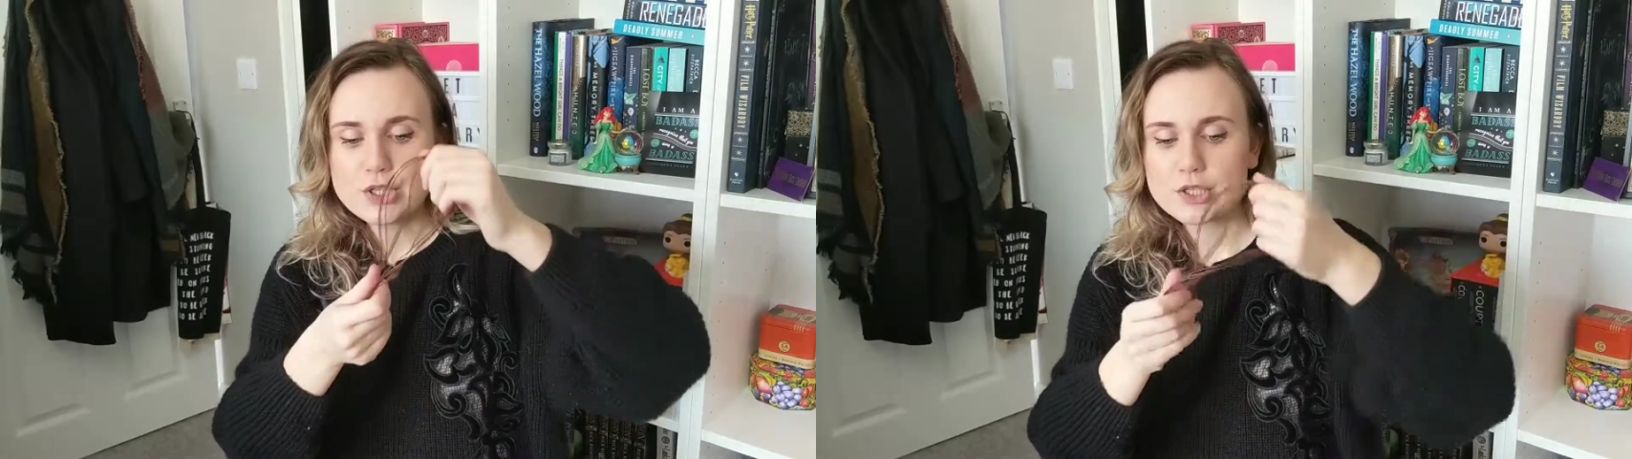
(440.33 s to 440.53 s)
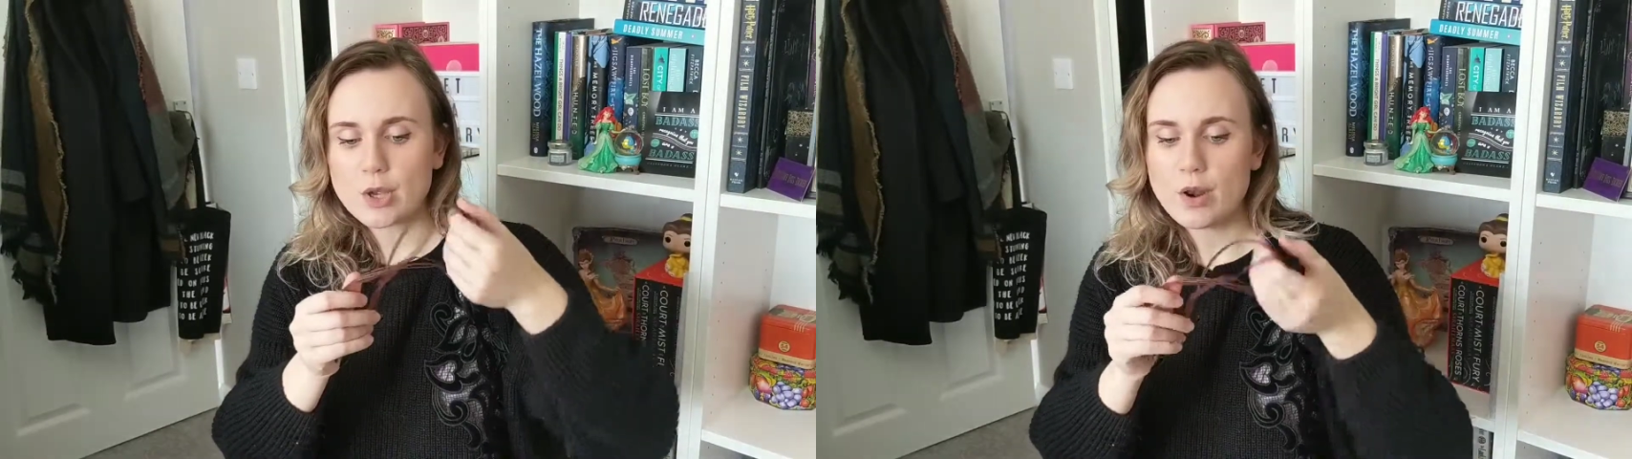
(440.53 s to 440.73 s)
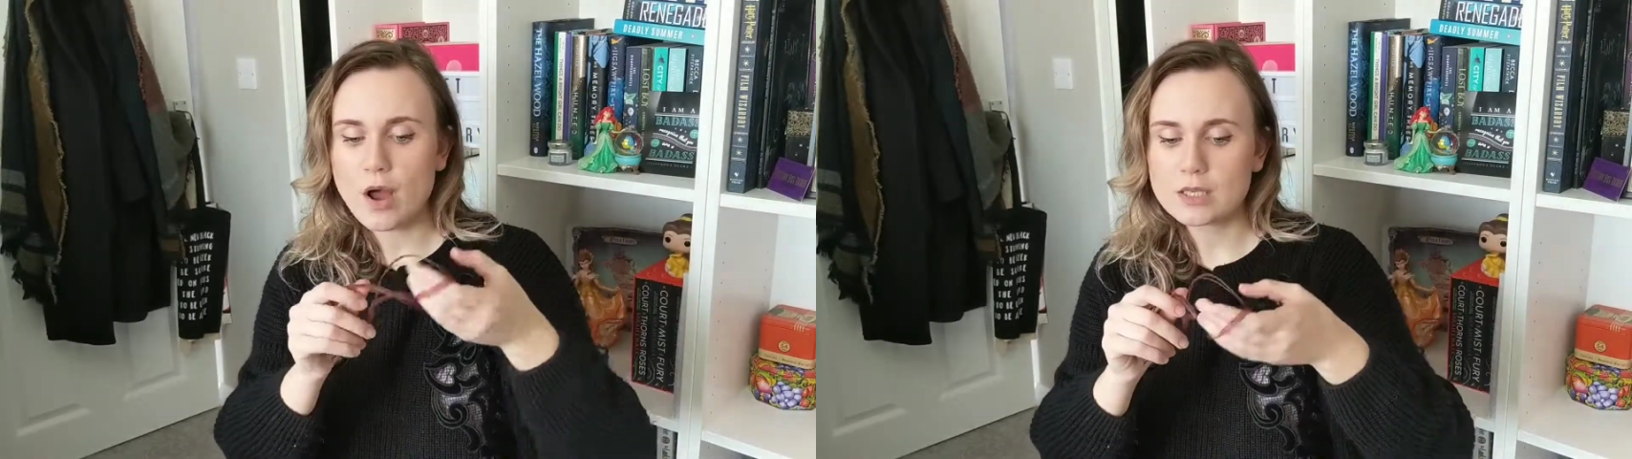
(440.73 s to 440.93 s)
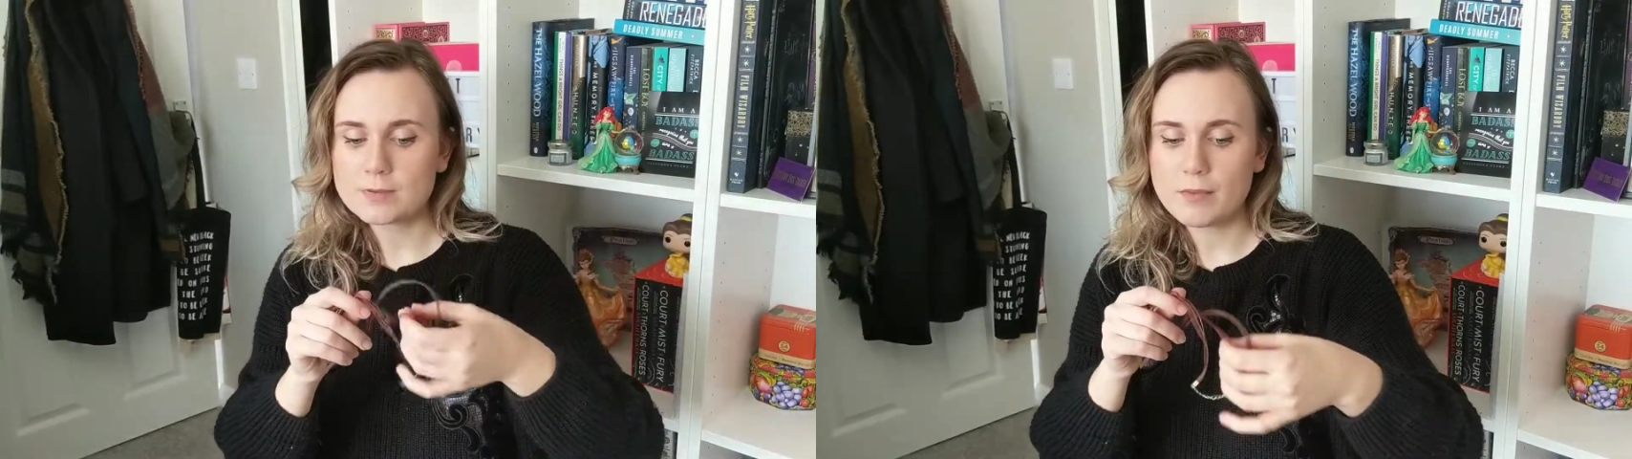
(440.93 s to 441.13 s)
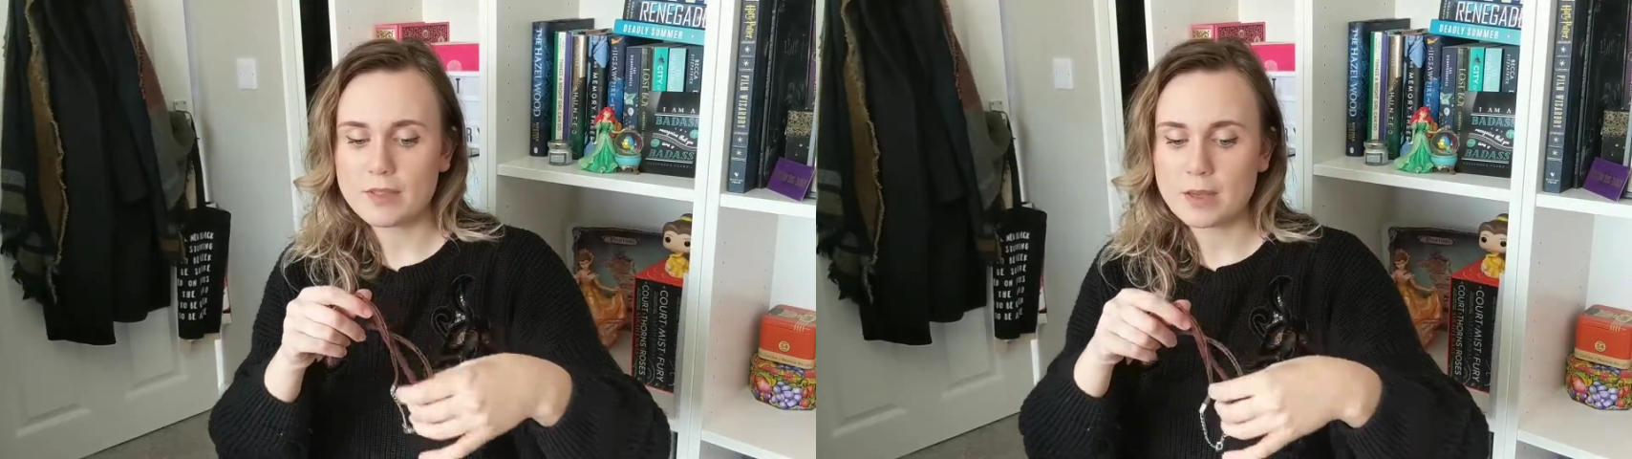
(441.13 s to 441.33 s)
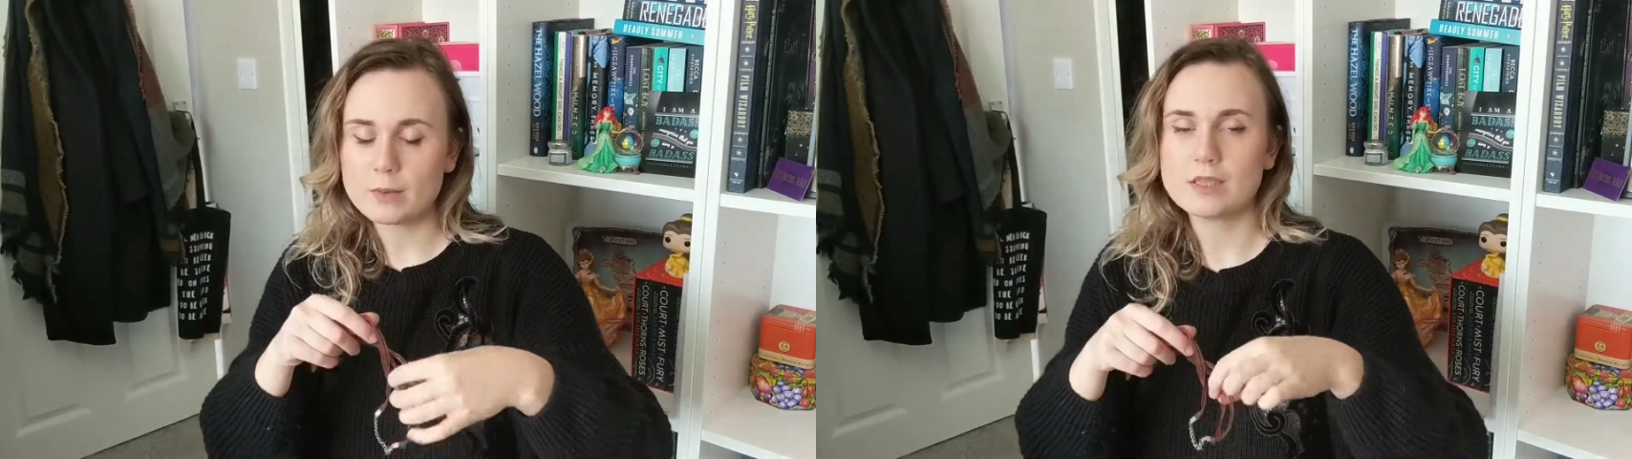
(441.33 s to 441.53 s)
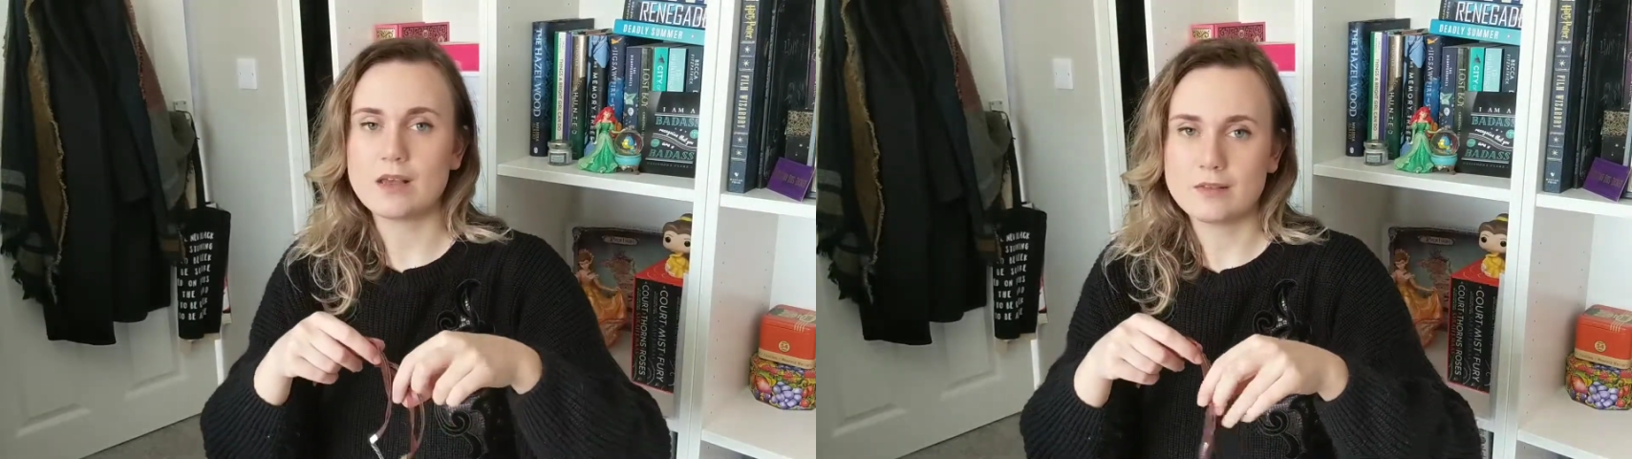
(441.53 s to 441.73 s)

so last month it was